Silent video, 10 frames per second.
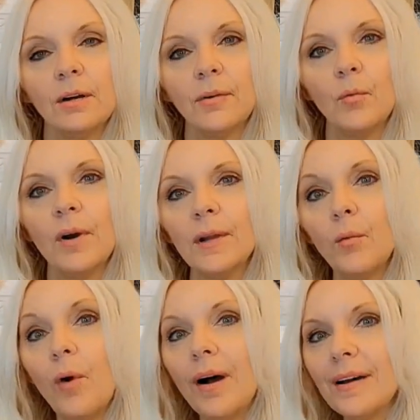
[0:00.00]
from what it
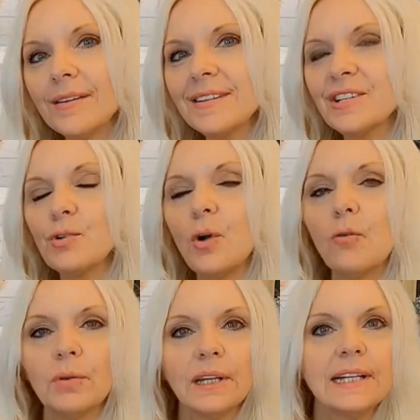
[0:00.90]
was into a
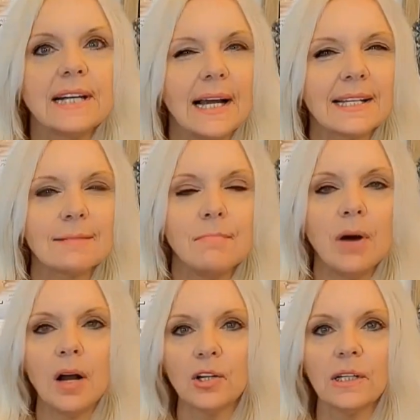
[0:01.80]
really nice,
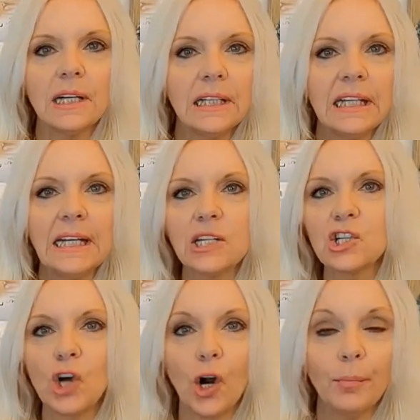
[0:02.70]
modern, clean,
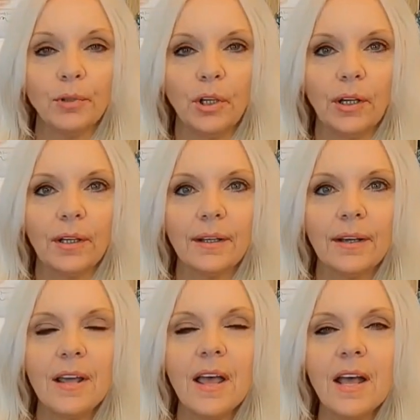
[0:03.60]
sharp look.
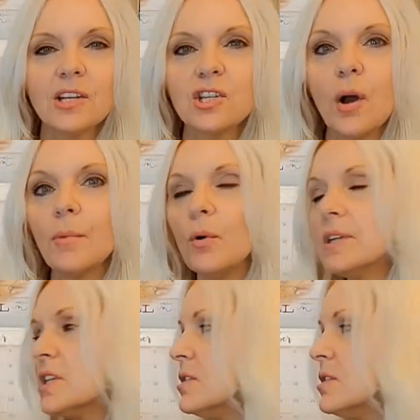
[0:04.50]
And so I'm going to